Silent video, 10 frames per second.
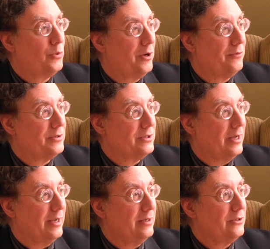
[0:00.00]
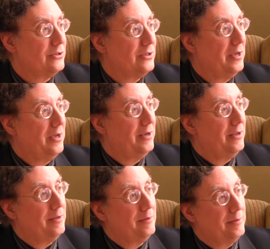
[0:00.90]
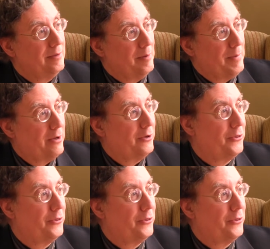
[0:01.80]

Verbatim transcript: 12 states, about